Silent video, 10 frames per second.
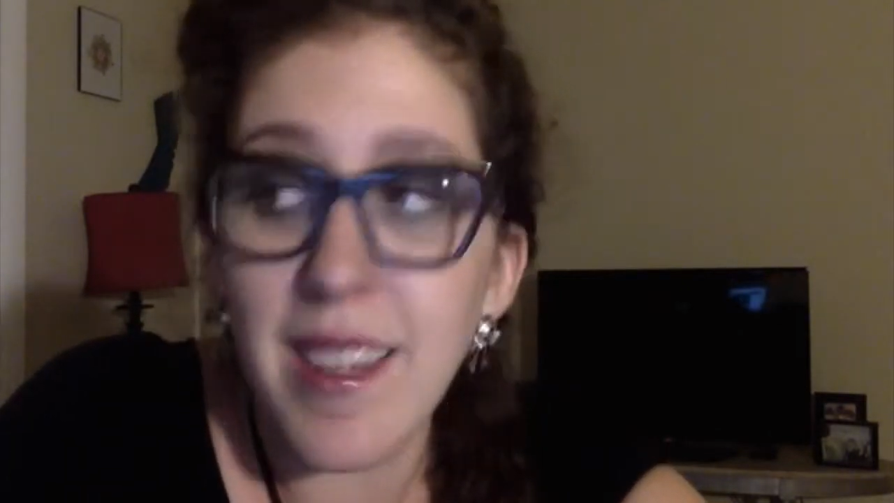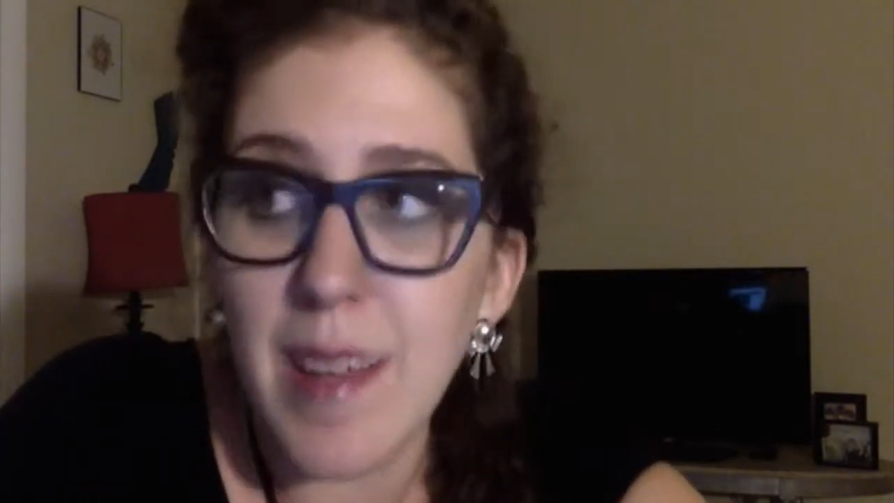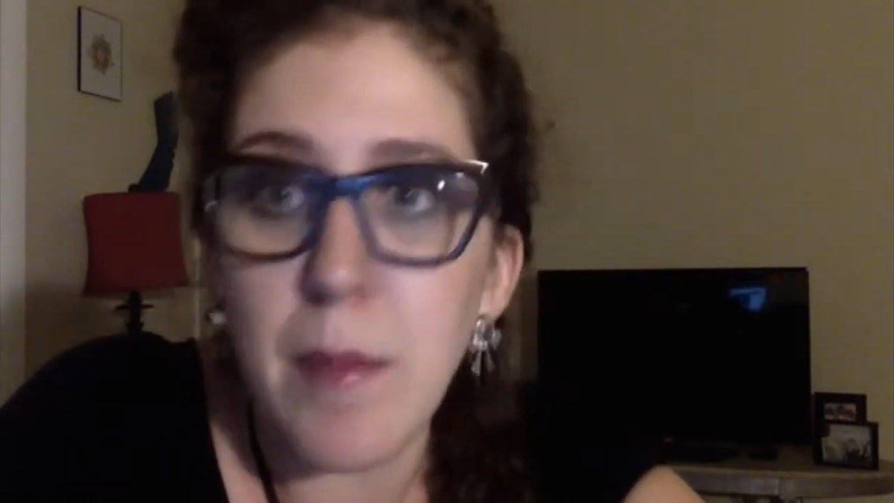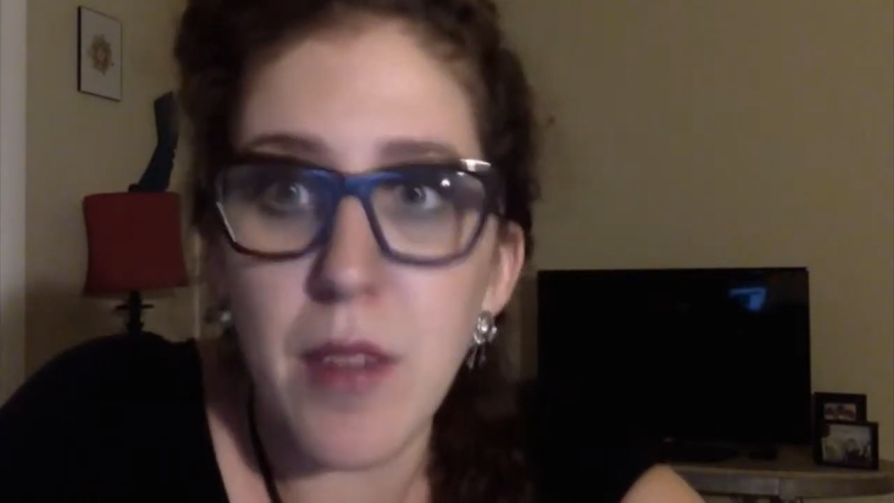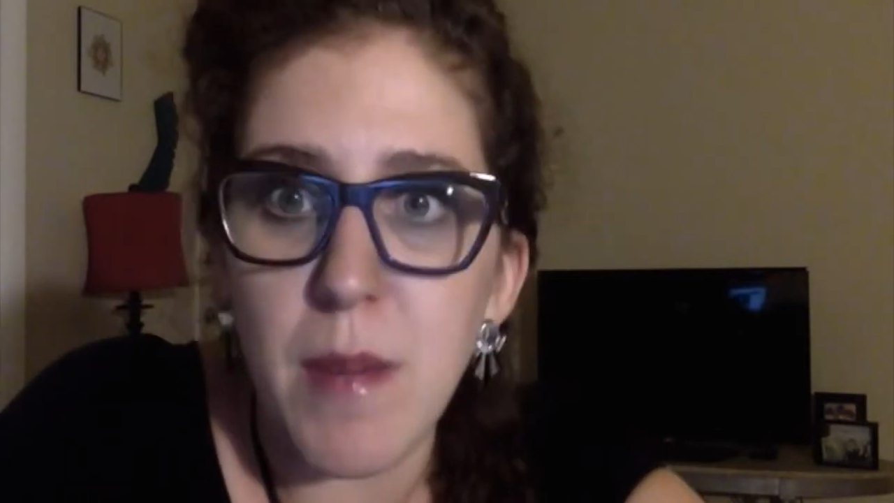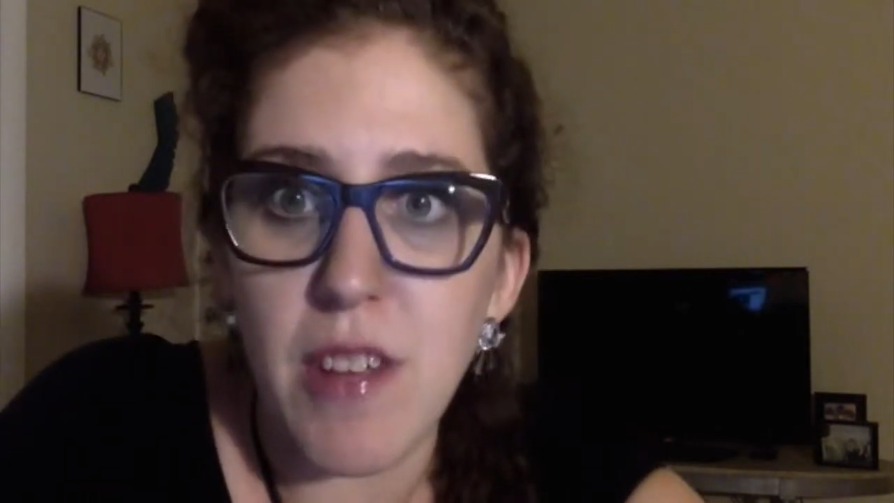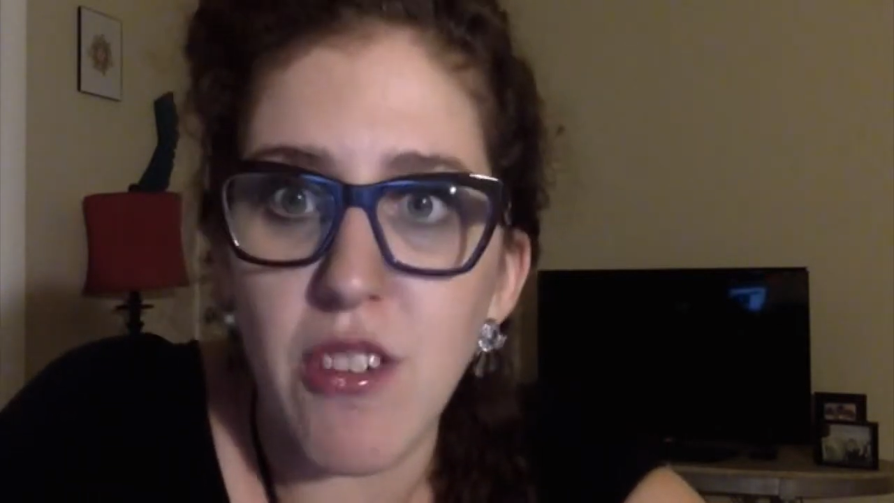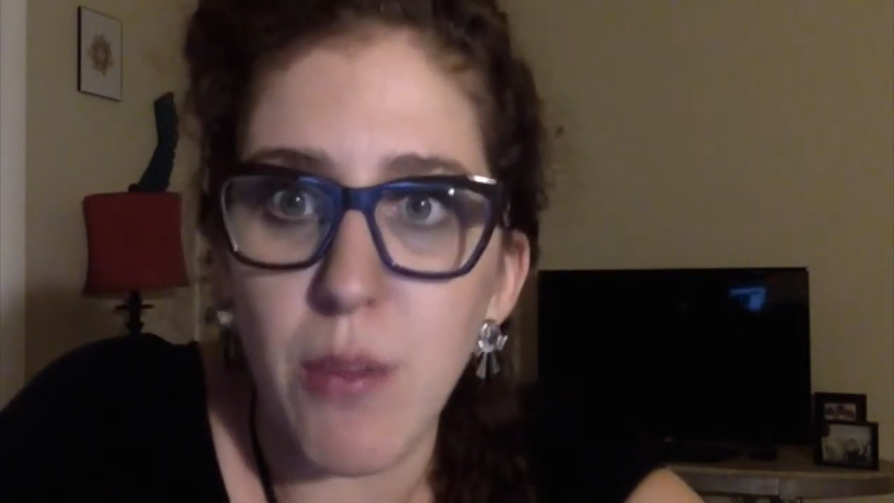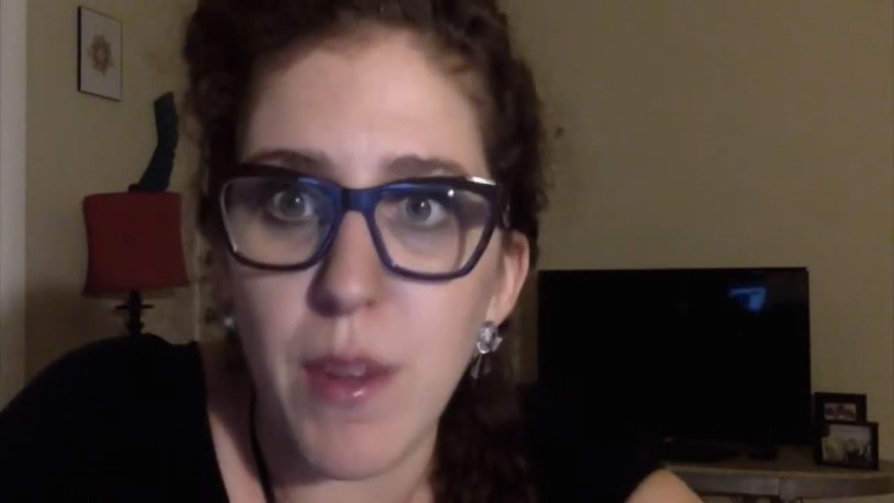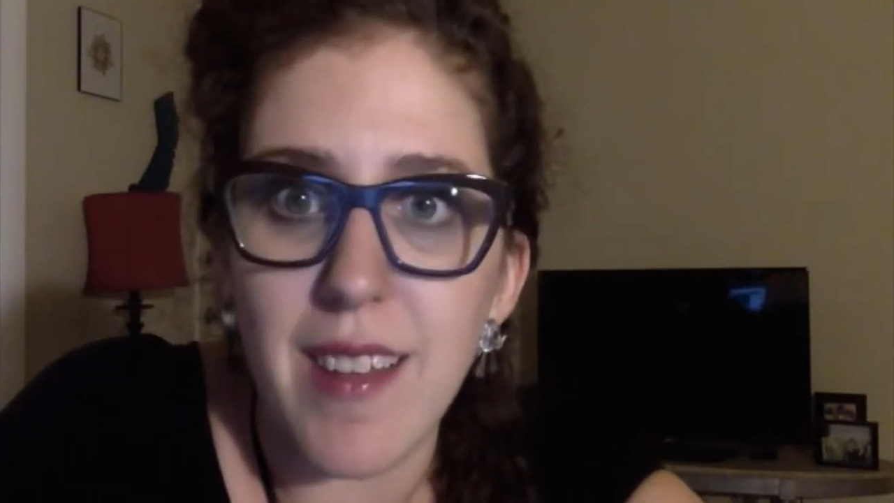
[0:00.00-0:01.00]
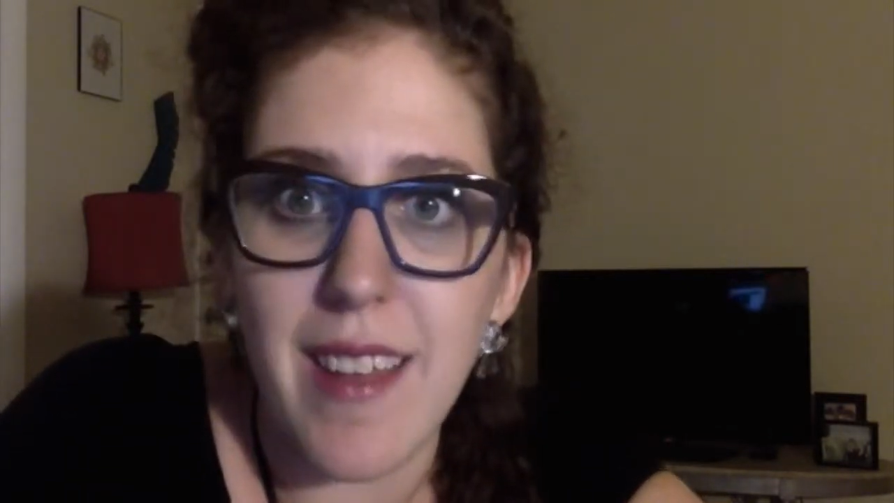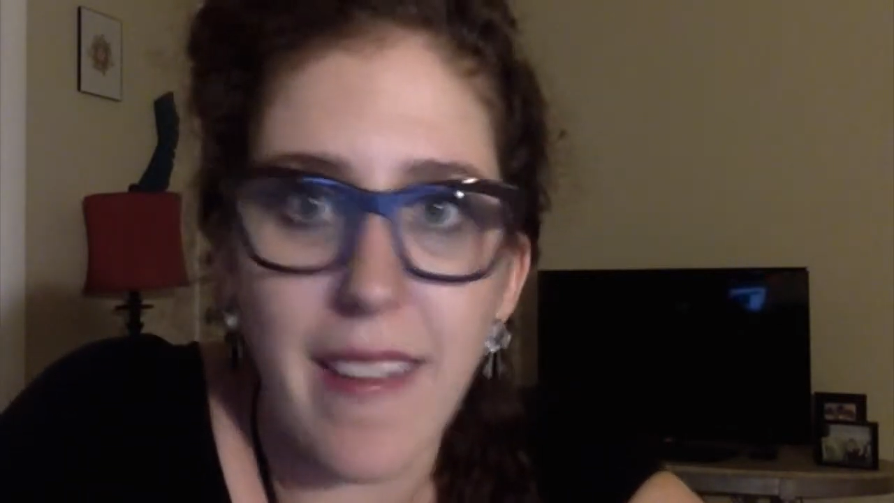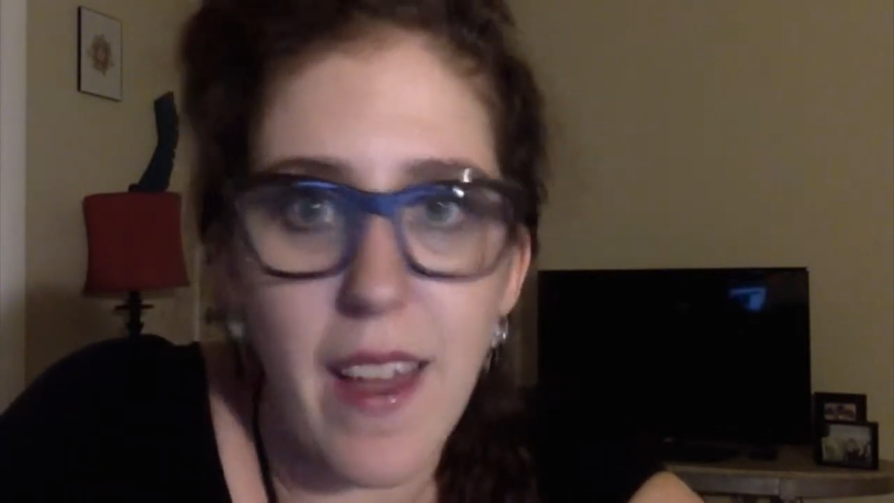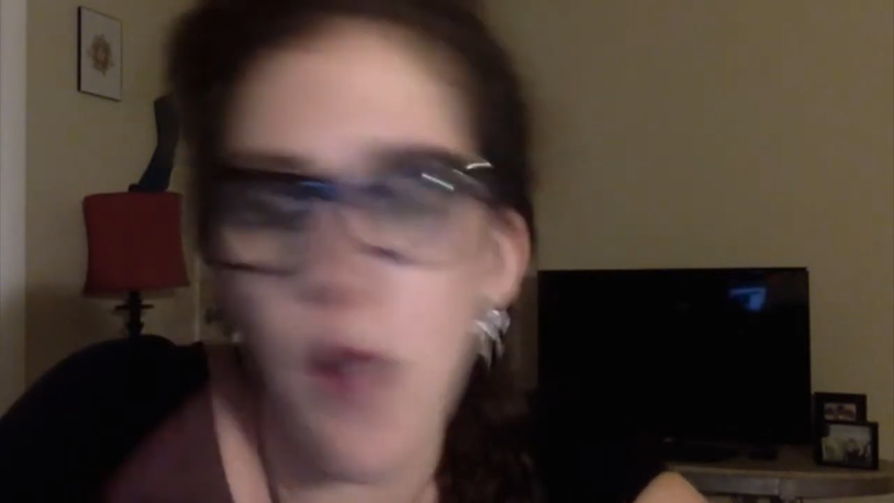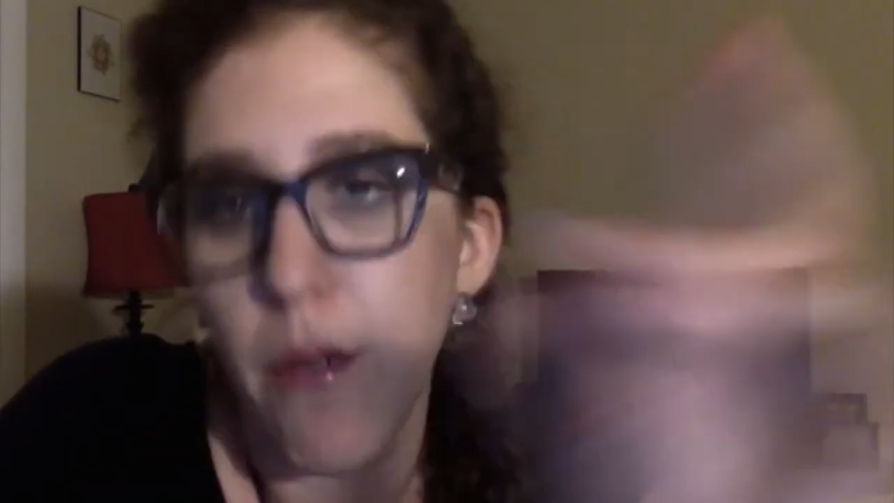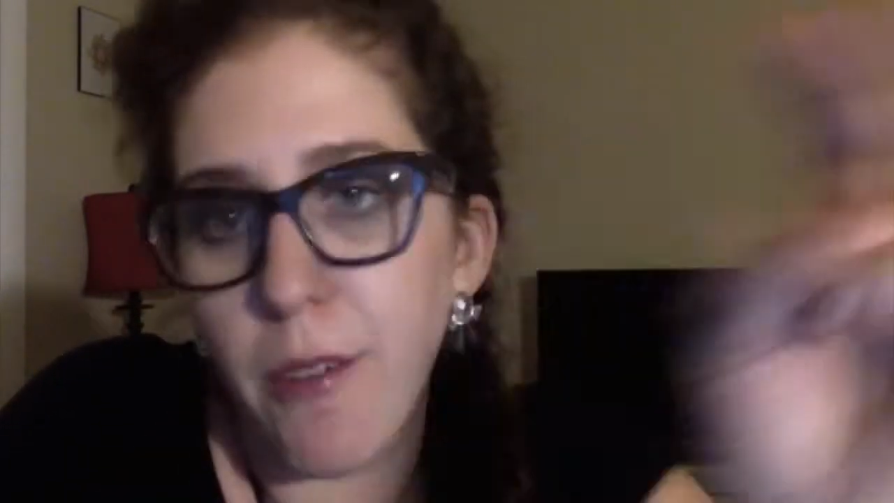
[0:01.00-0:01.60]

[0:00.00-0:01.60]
acceptance speeches when they say whoever